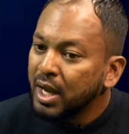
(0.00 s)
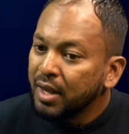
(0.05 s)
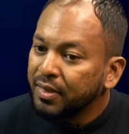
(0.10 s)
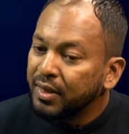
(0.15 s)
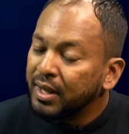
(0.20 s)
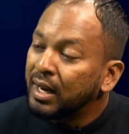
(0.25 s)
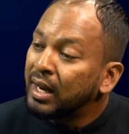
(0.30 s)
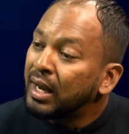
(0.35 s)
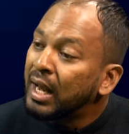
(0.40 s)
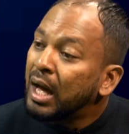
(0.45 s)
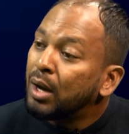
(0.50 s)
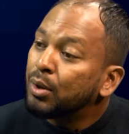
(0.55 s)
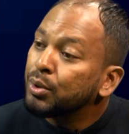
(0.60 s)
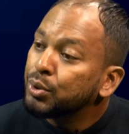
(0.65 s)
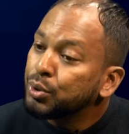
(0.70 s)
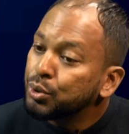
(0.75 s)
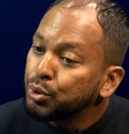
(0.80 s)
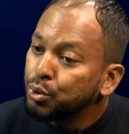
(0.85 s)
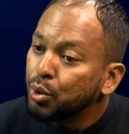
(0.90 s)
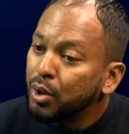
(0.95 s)
that allow
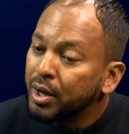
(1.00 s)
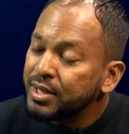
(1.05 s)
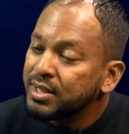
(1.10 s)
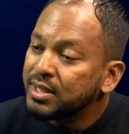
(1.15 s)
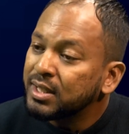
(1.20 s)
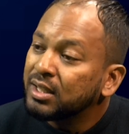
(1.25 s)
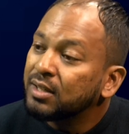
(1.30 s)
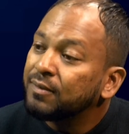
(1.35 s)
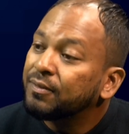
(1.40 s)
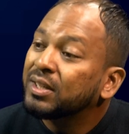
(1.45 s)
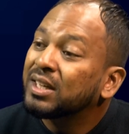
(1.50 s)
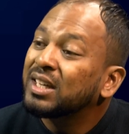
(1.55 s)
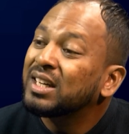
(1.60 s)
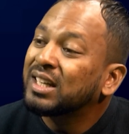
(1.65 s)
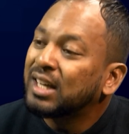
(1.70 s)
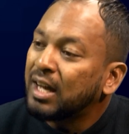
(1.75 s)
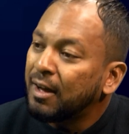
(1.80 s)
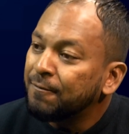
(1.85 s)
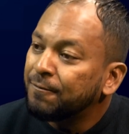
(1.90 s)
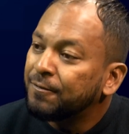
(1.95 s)
you a
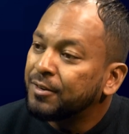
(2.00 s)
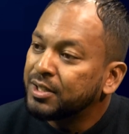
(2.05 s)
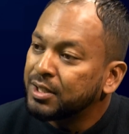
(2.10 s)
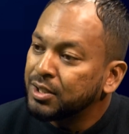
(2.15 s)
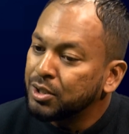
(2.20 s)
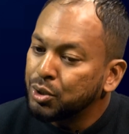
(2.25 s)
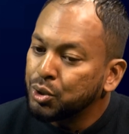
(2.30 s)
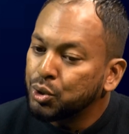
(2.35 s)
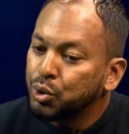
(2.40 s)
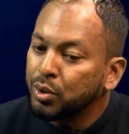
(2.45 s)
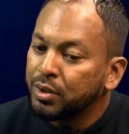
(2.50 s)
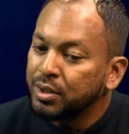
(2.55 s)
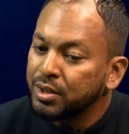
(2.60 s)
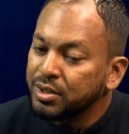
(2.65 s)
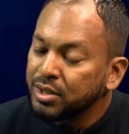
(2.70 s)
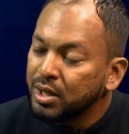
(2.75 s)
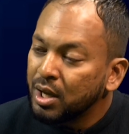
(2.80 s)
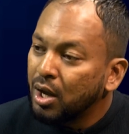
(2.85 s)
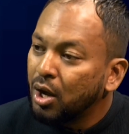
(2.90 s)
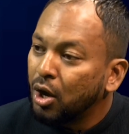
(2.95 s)
significant comfort and assurance